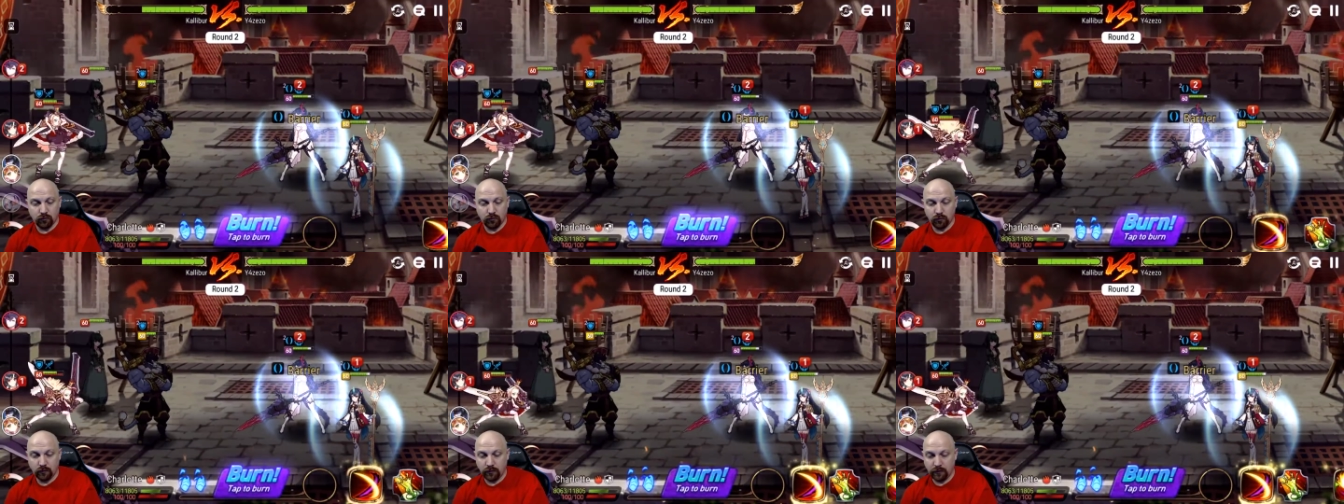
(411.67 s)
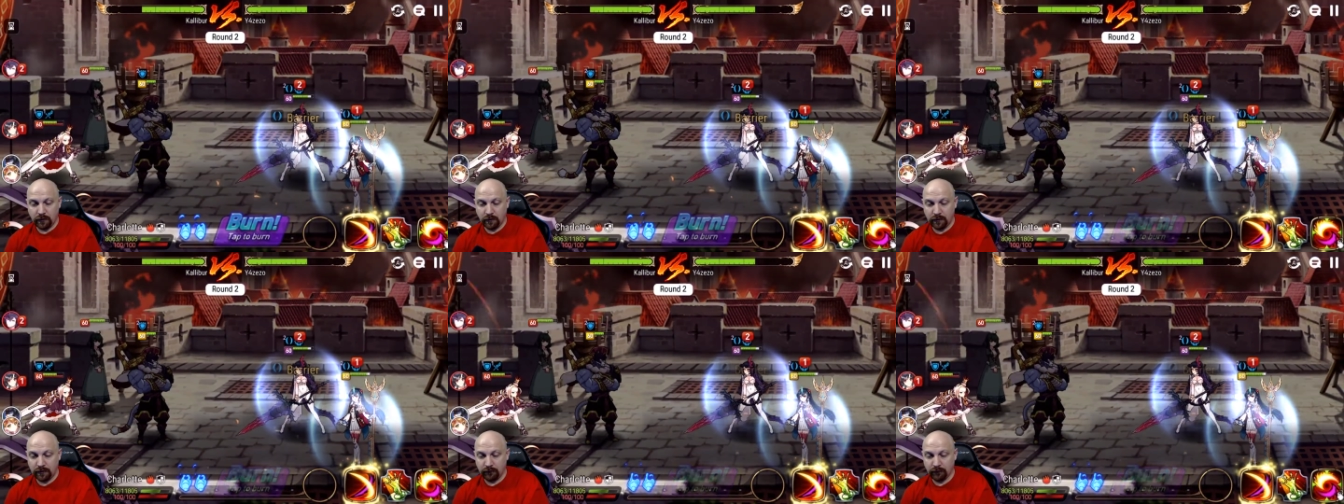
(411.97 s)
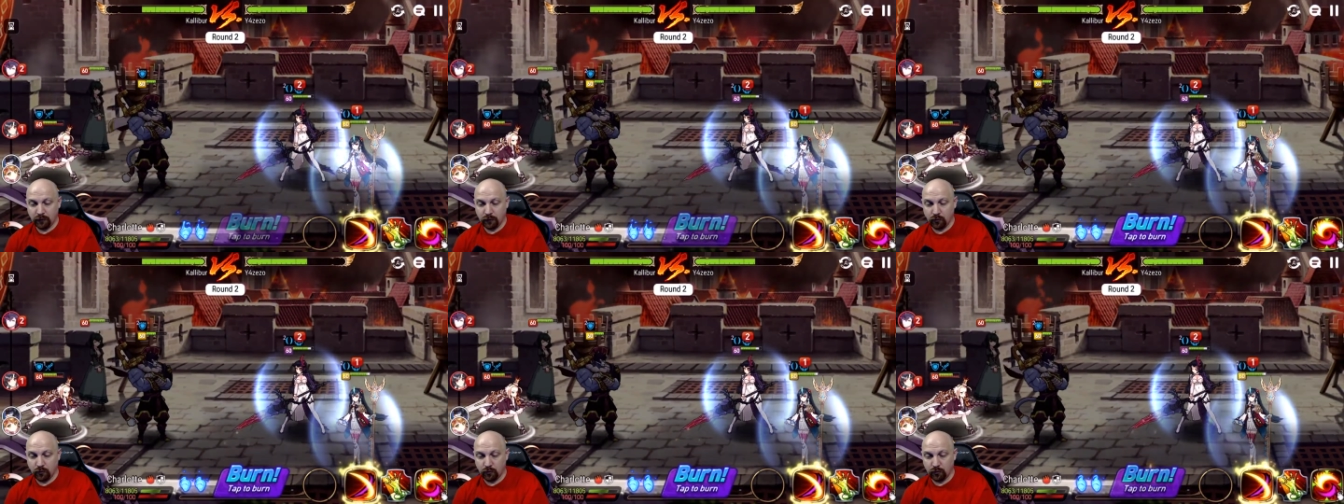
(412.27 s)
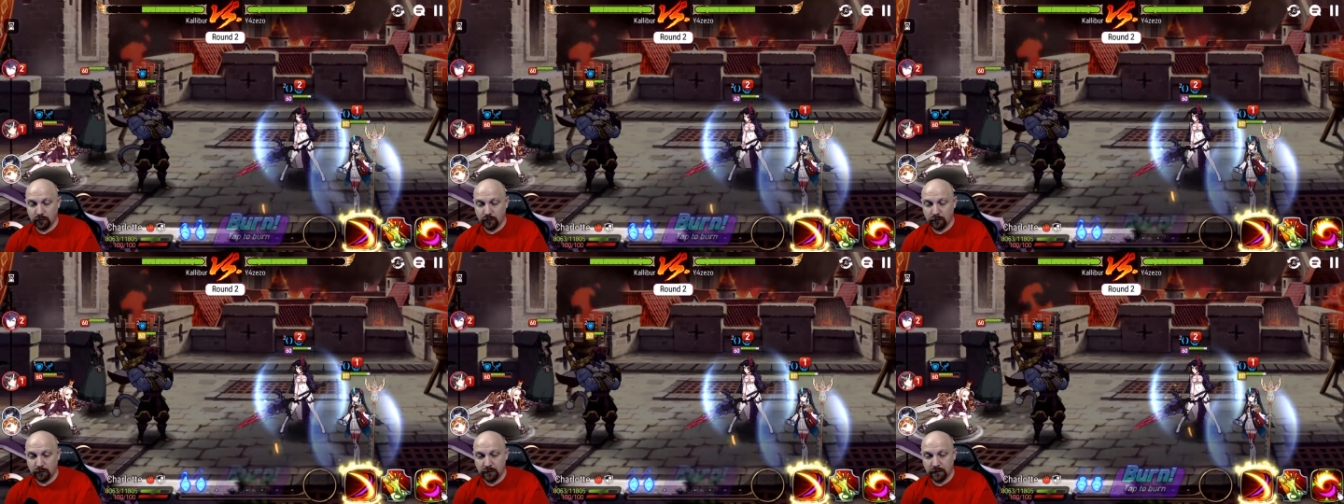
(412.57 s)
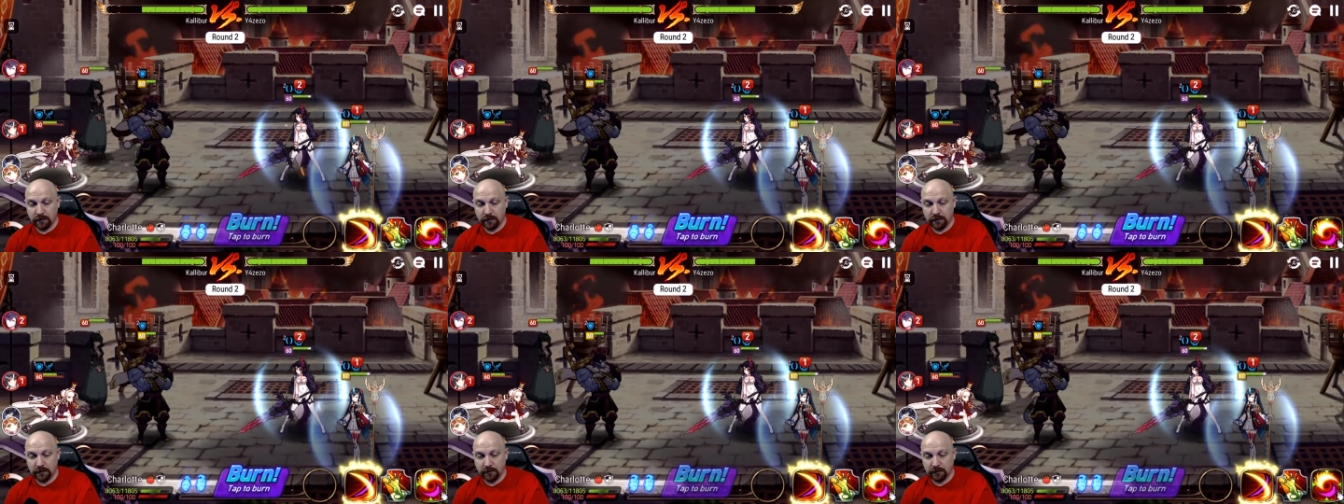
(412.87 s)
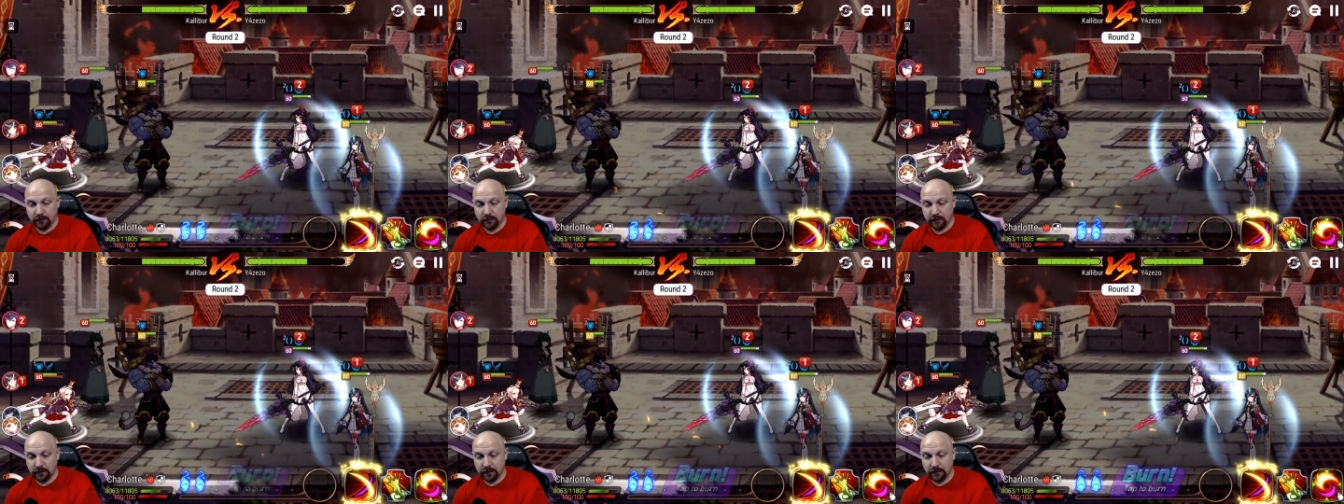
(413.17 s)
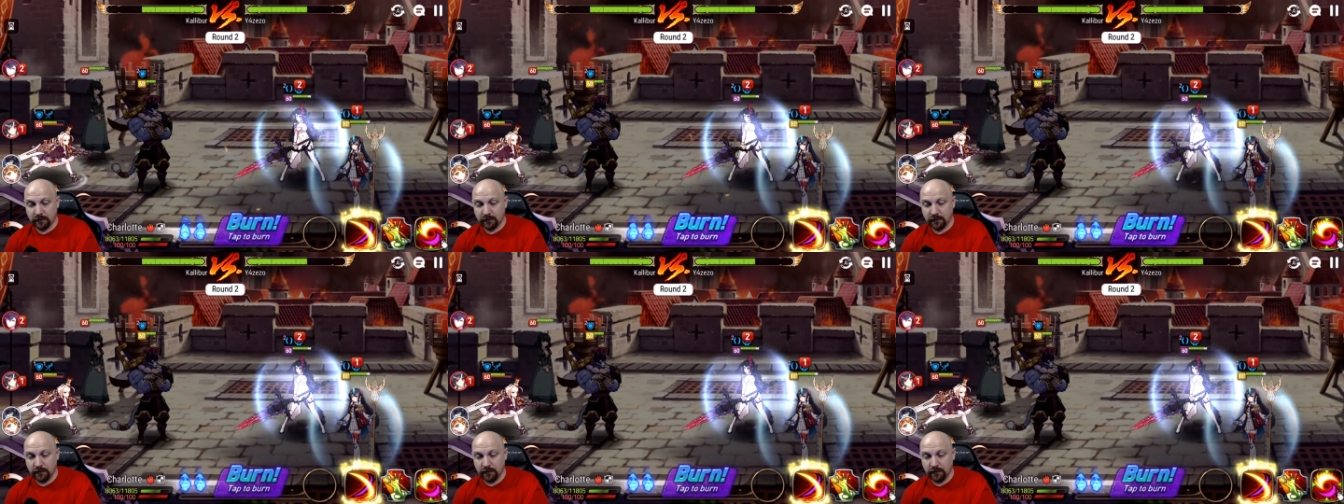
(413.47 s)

without having to worry about anything.